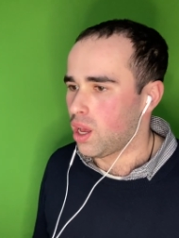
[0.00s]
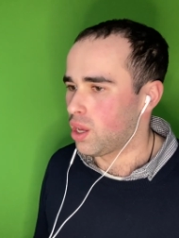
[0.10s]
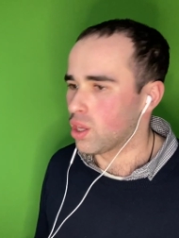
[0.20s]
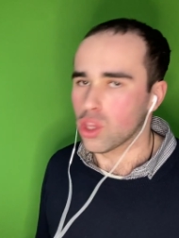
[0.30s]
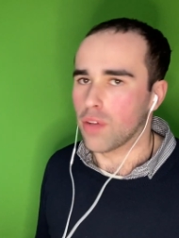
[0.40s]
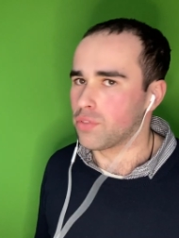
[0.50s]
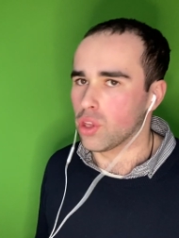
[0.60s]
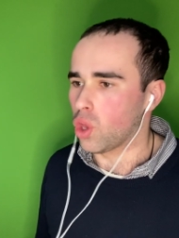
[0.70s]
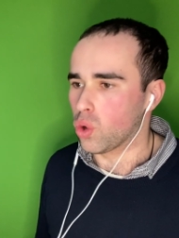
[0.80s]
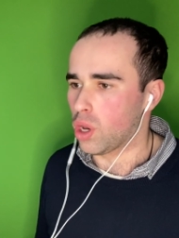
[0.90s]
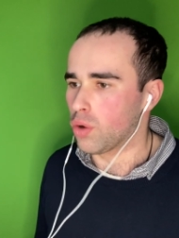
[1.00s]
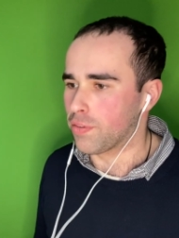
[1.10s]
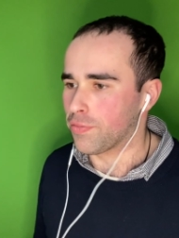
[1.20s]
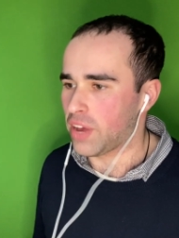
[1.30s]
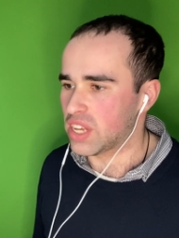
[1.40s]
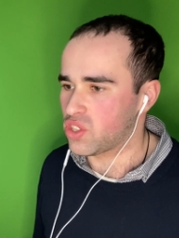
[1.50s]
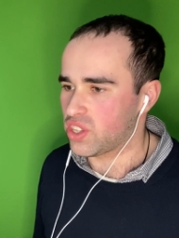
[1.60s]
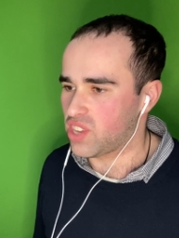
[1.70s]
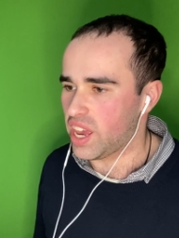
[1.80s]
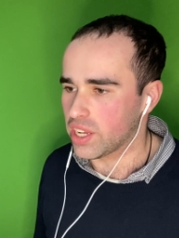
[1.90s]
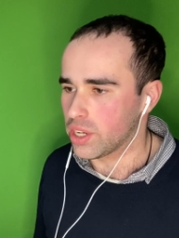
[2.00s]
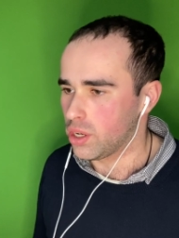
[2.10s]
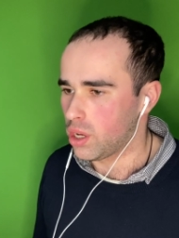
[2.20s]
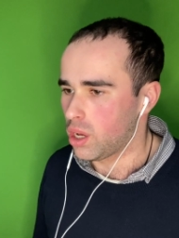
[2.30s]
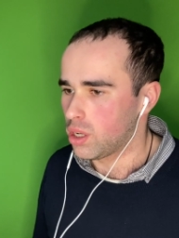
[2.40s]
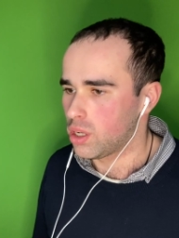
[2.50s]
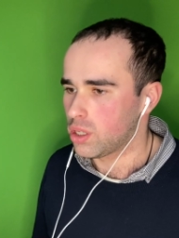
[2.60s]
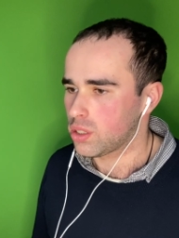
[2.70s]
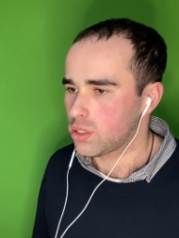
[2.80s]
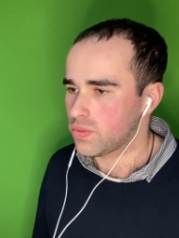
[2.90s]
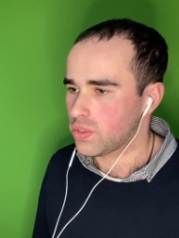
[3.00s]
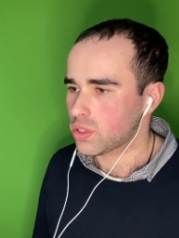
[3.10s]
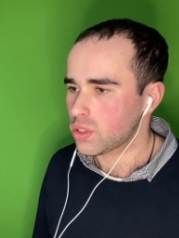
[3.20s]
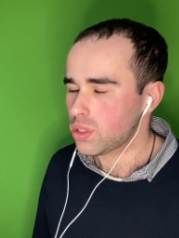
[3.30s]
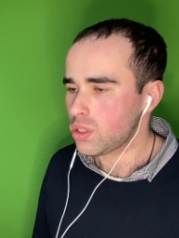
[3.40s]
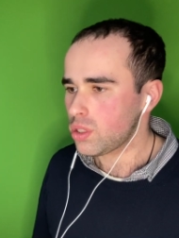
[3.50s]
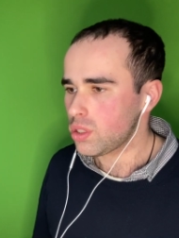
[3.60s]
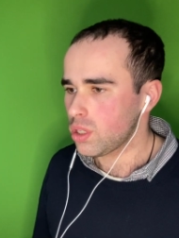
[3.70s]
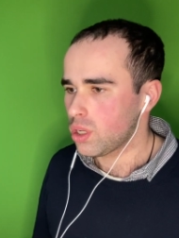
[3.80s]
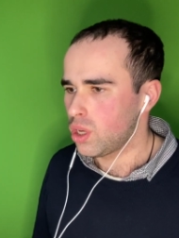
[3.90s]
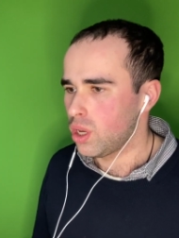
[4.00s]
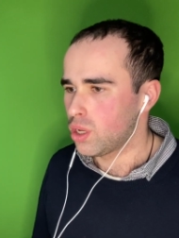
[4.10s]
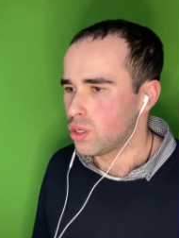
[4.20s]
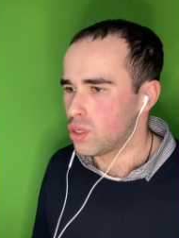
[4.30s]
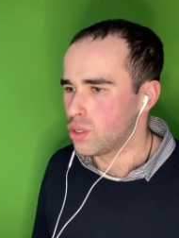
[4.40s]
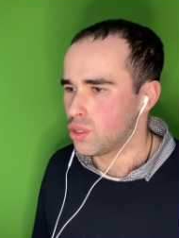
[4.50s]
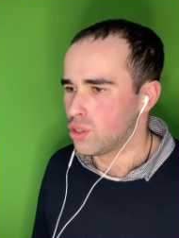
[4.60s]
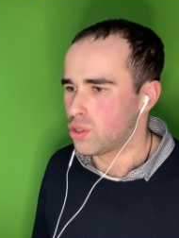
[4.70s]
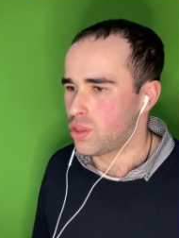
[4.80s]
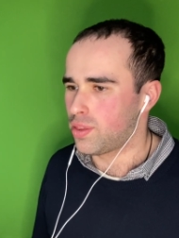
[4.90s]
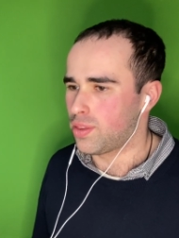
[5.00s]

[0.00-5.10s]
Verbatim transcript: I love the logo for Fast ten. Good morning, sunshine. You gotta